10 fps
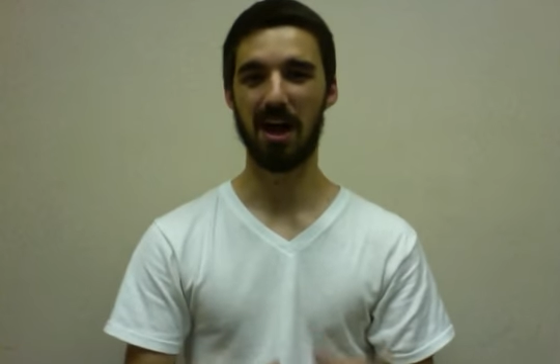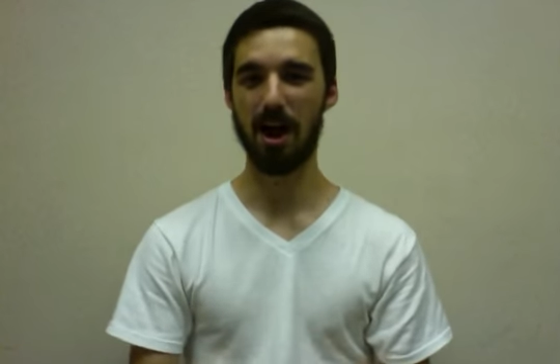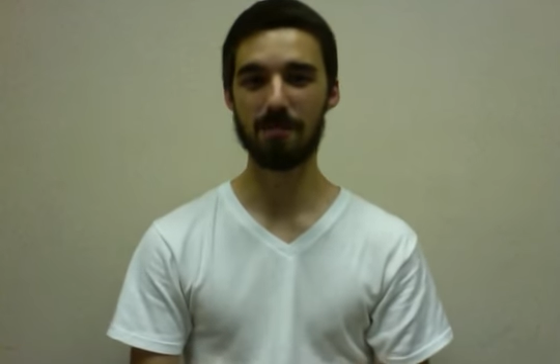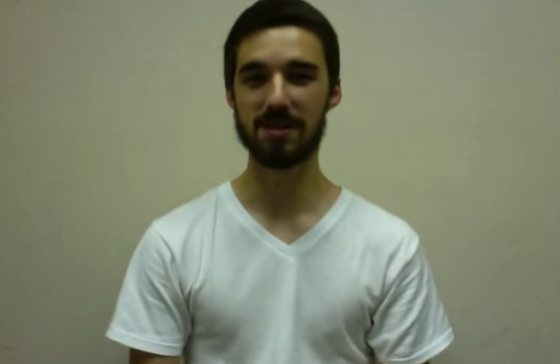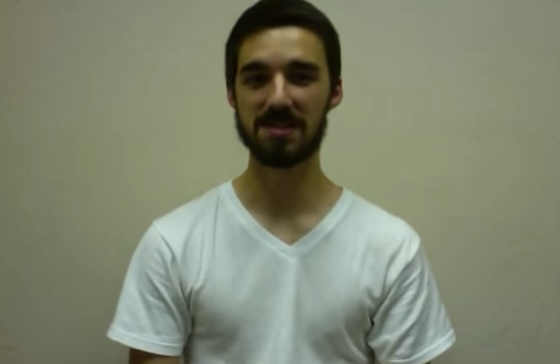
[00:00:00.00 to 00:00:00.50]

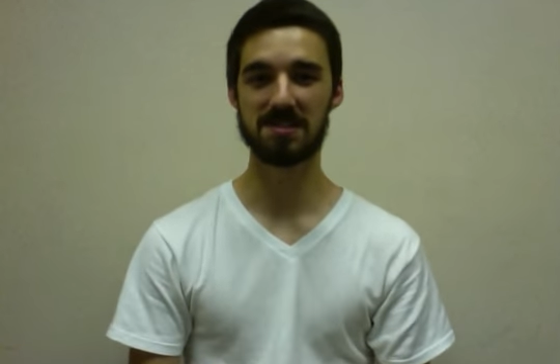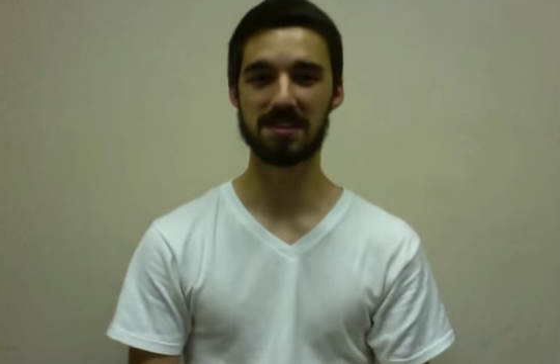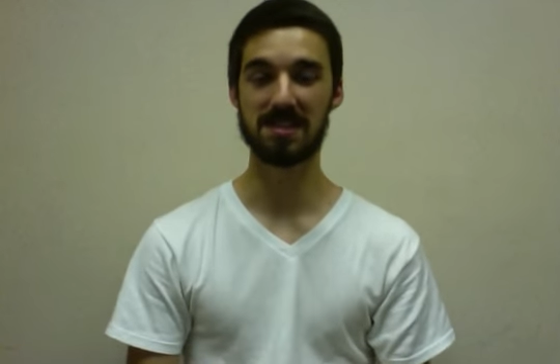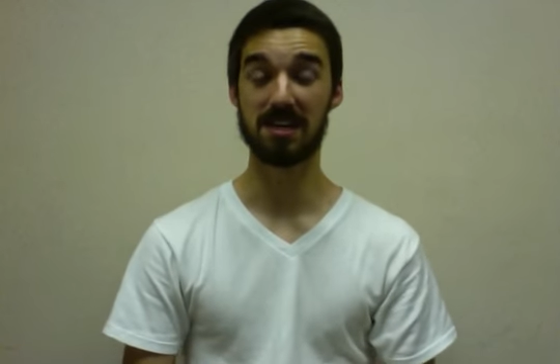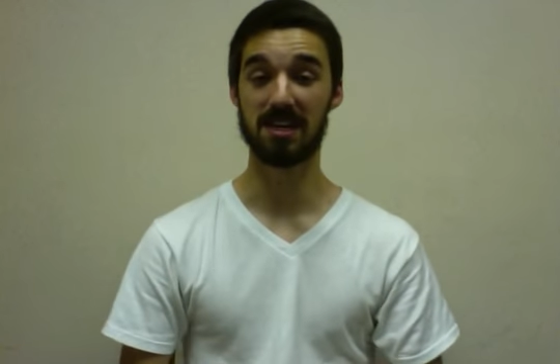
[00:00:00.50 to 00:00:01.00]

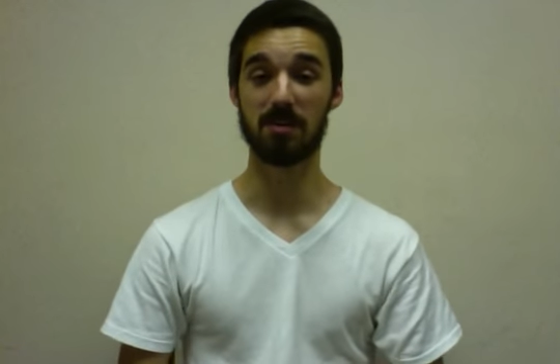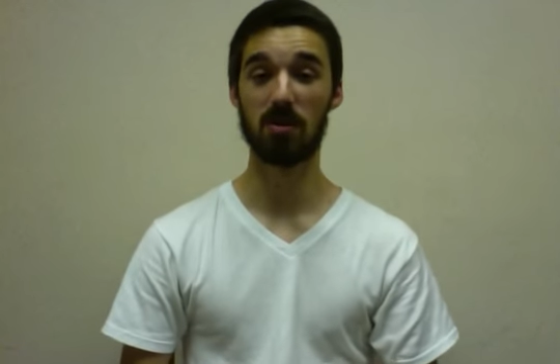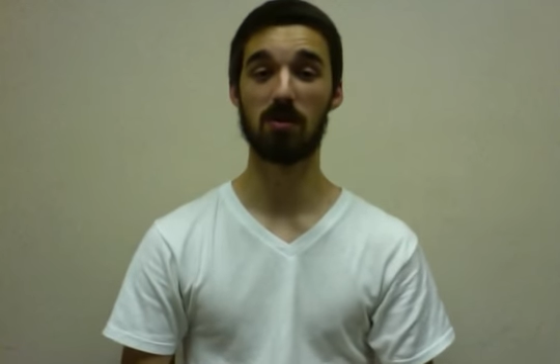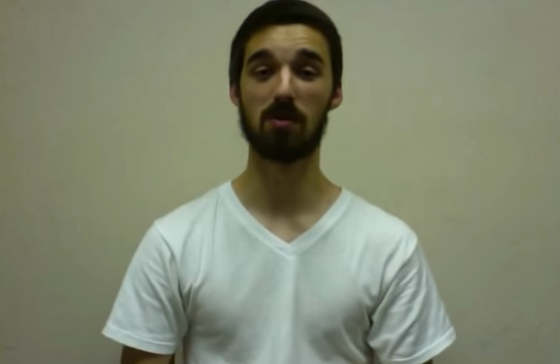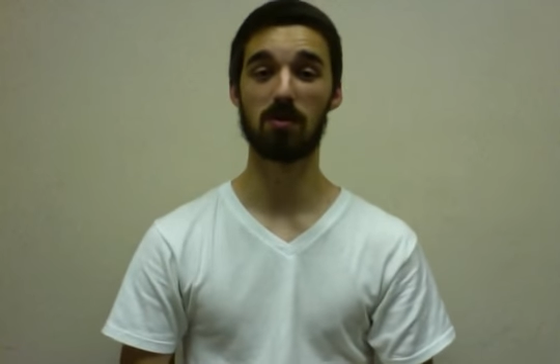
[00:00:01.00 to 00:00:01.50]
Obviously, and
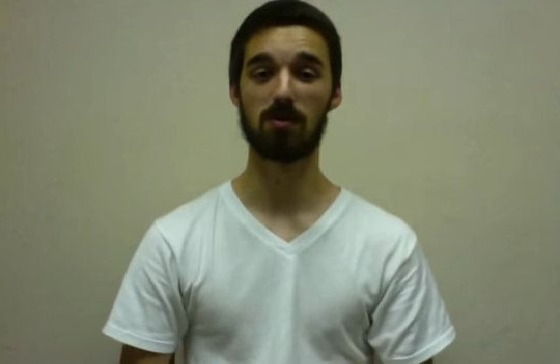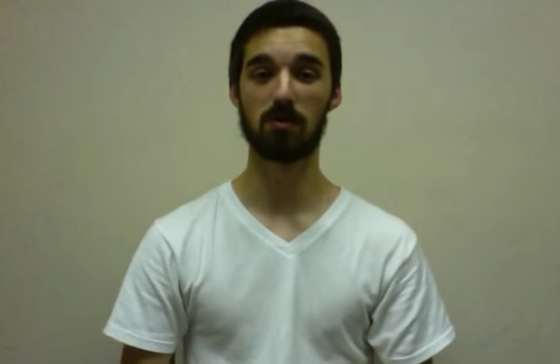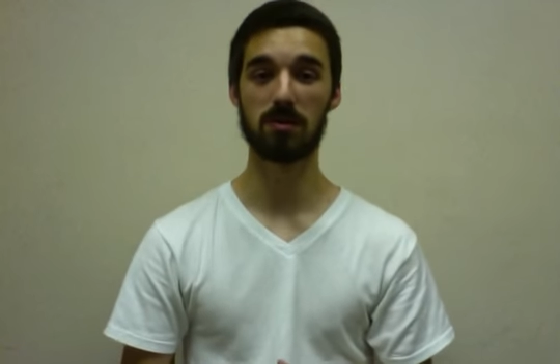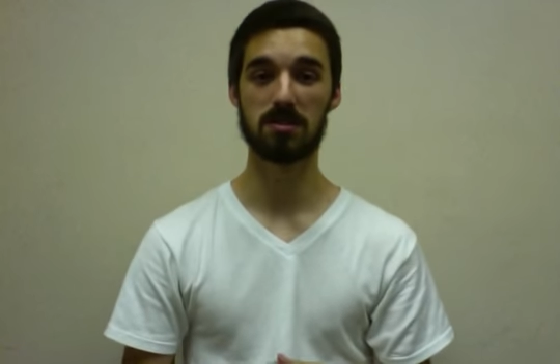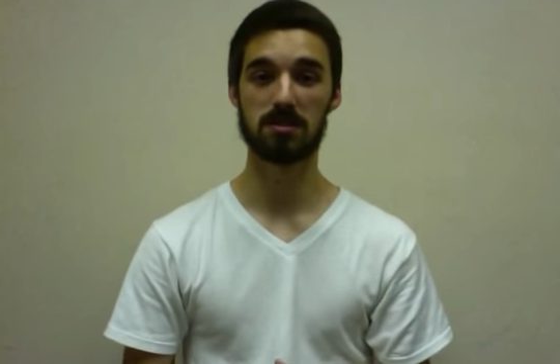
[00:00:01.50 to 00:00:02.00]
Noel
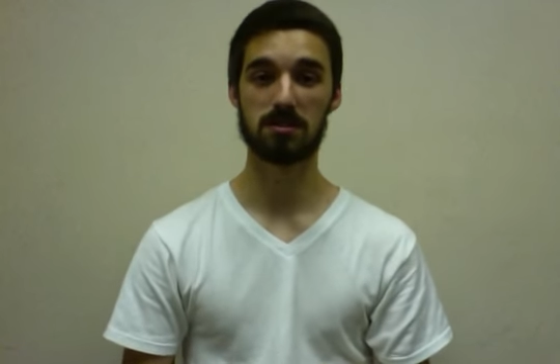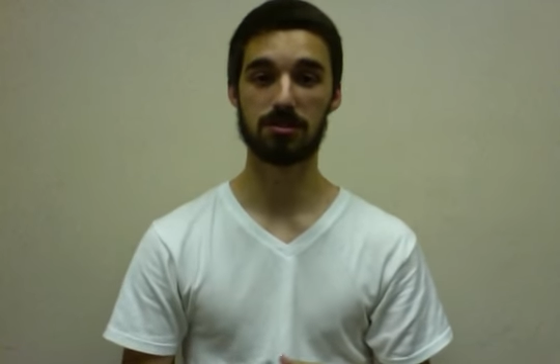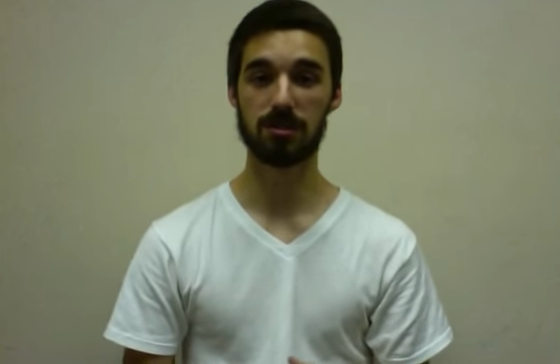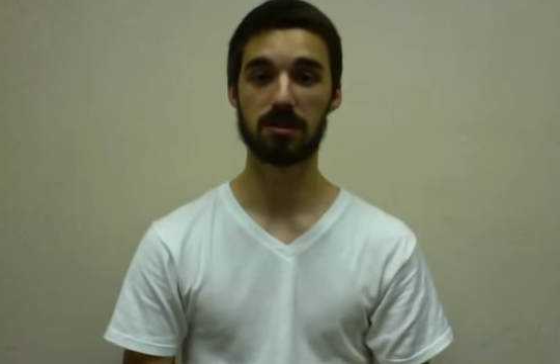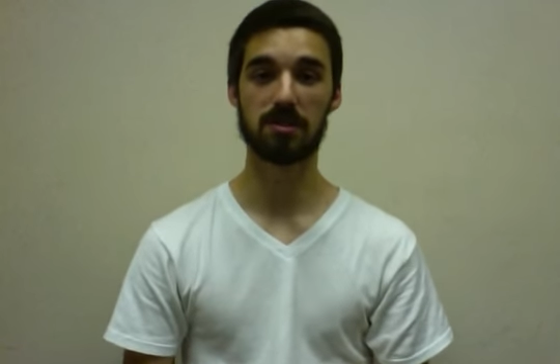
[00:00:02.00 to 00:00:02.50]
was
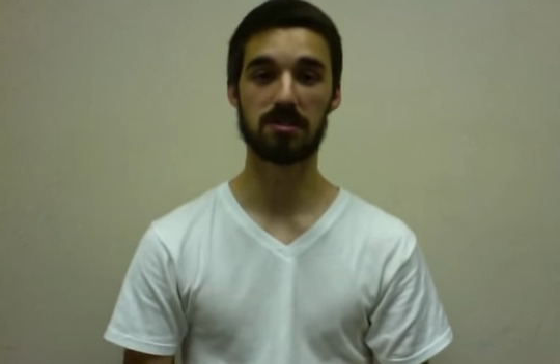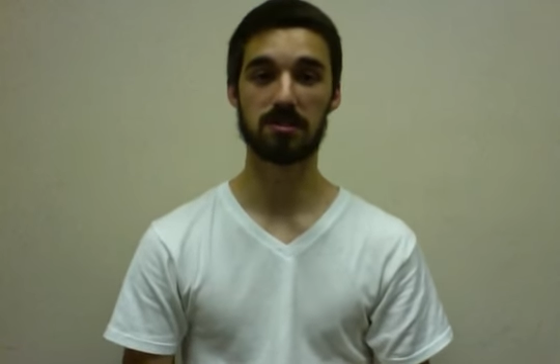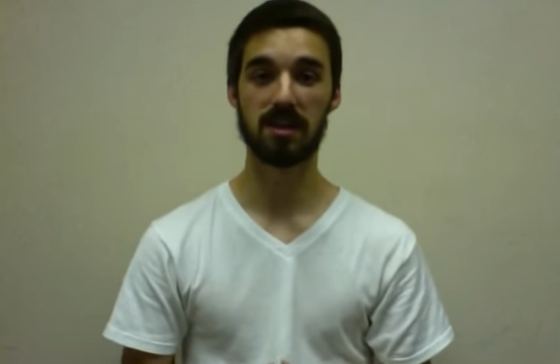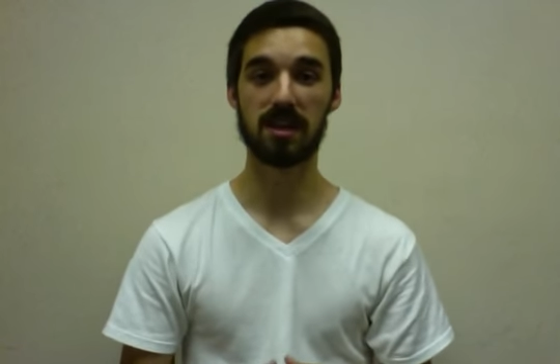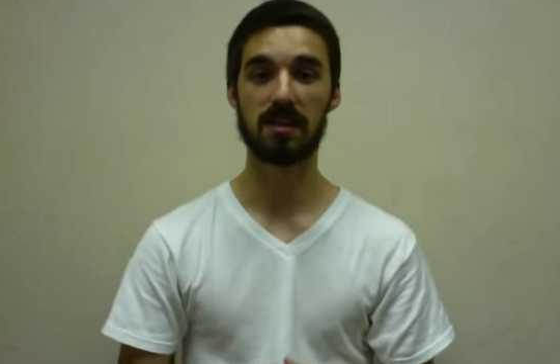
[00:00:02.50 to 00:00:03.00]
sure to
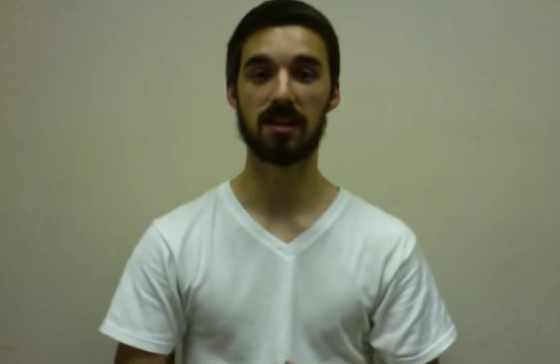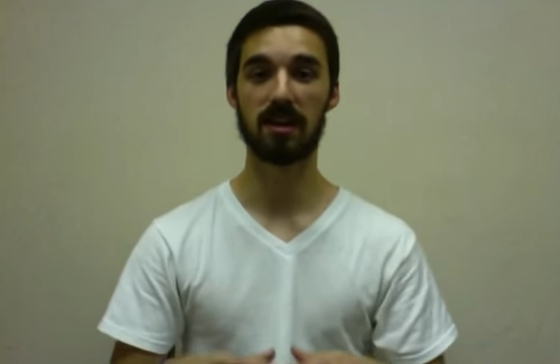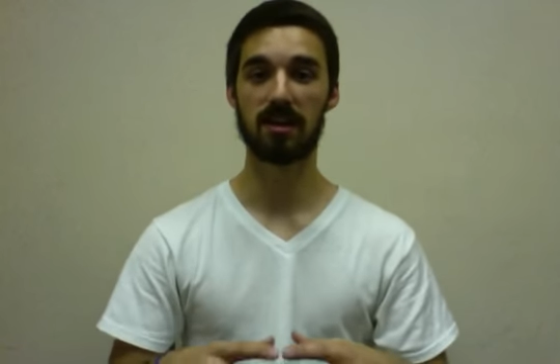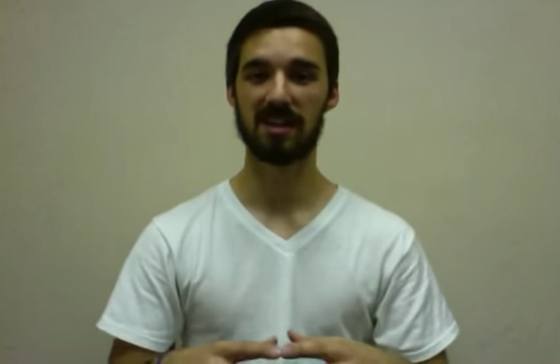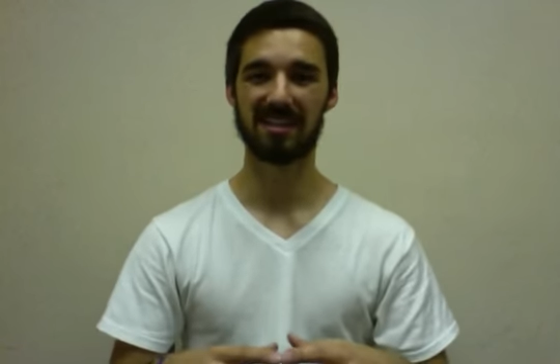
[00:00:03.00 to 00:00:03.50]
say that